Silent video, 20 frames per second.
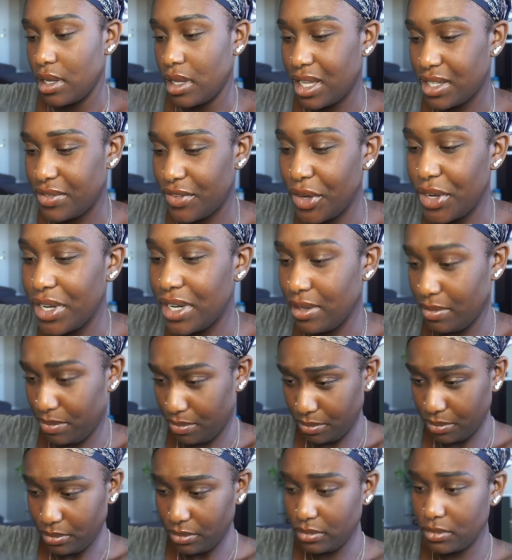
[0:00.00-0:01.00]
it's very,
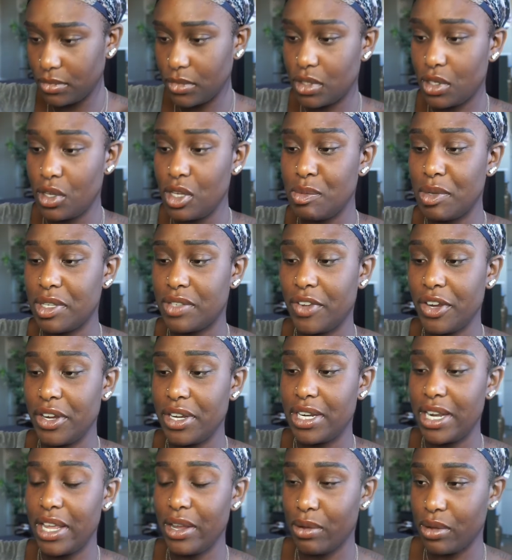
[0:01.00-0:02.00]
excuse me, it's
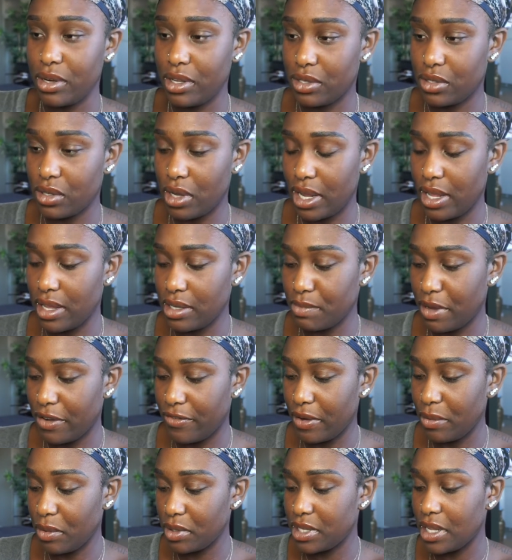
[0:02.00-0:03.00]
very liquidy, so I guess my
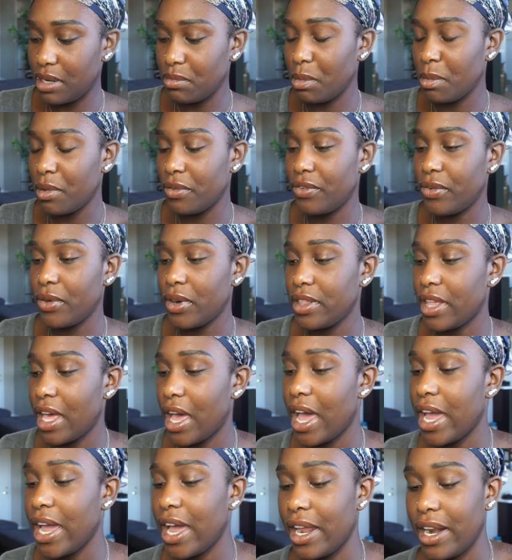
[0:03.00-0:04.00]
friend was telling me before that
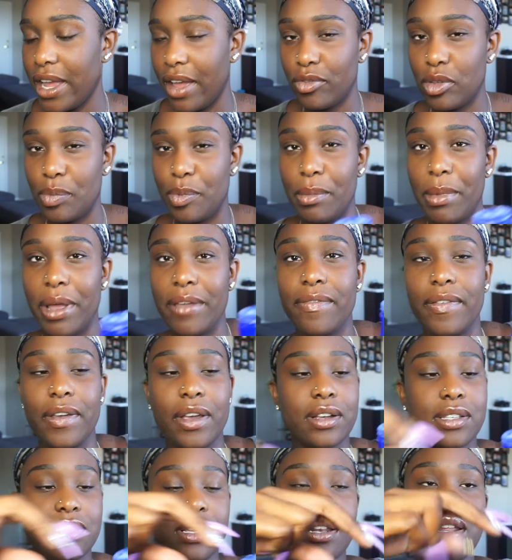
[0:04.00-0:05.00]
I kind of have to put my
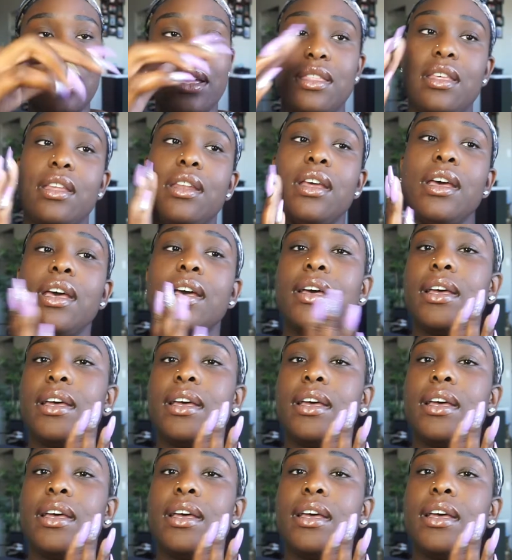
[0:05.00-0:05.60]
fingers in it and then